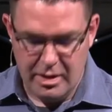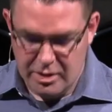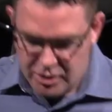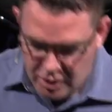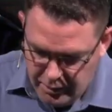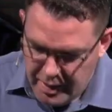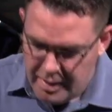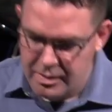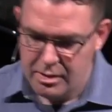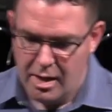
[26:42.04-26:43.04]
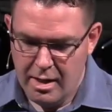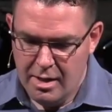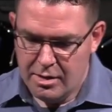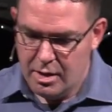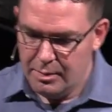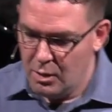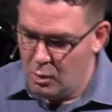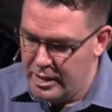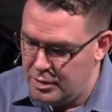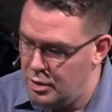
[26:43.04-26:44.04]
Because serving is not
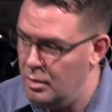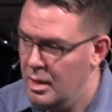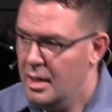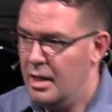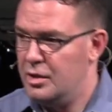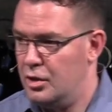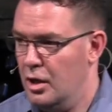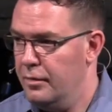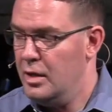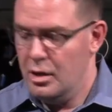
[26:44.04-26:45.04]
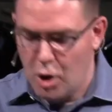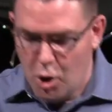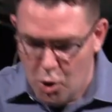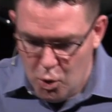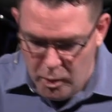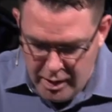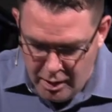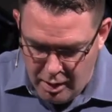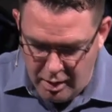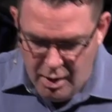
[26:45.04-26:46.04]
something we do. A servant is who
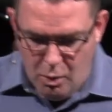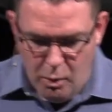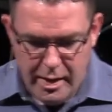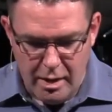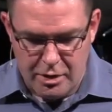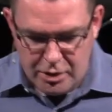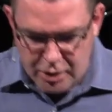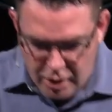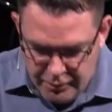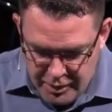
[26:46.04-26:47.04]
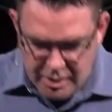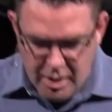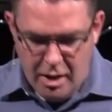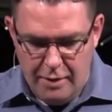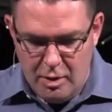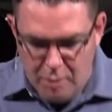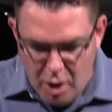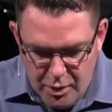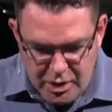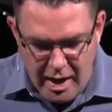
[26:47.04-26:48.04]
we are. We are servants of the
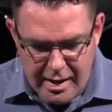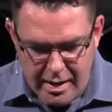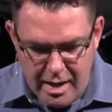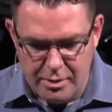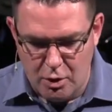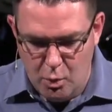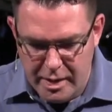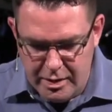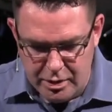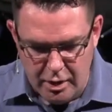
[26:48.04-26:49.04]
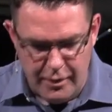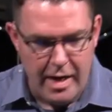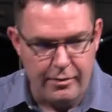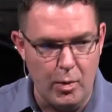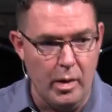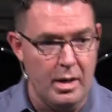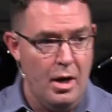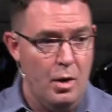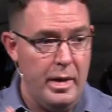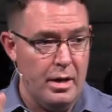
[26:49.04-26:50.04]
Most High God, so we serve everyone.
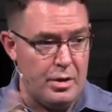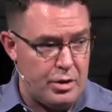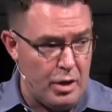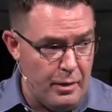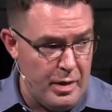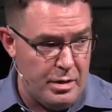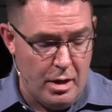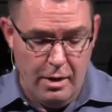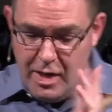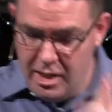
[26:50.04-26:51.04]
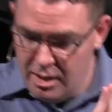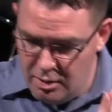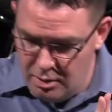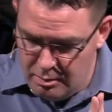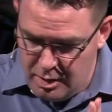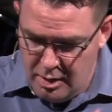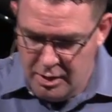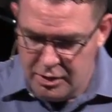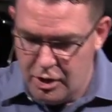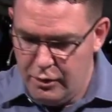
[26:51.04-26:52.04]
We are servants of Him
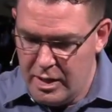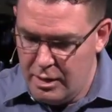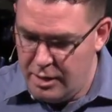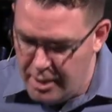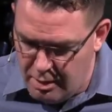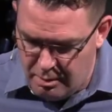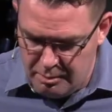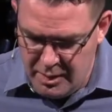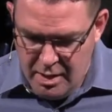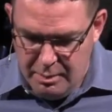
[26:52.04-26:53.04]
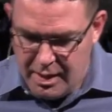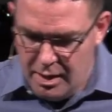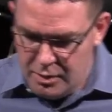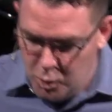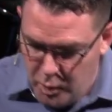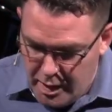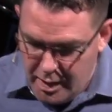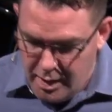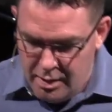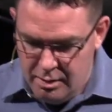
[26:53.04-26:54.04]
serving them. Because
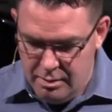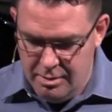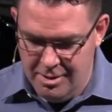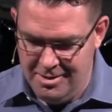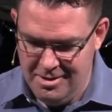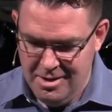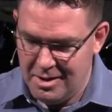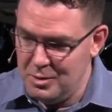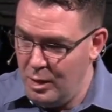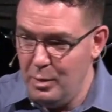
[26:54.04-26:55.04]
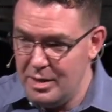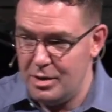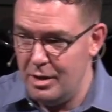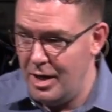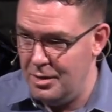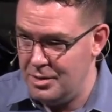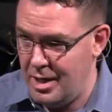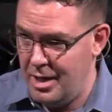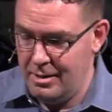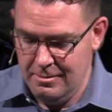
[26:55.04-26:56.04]
when we serve
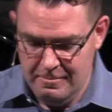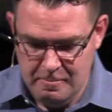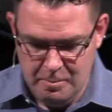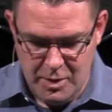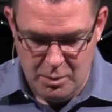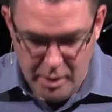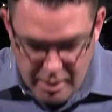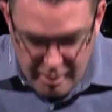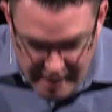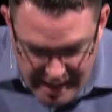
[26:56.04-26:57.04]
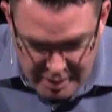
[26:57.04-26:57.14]
others, gang, we are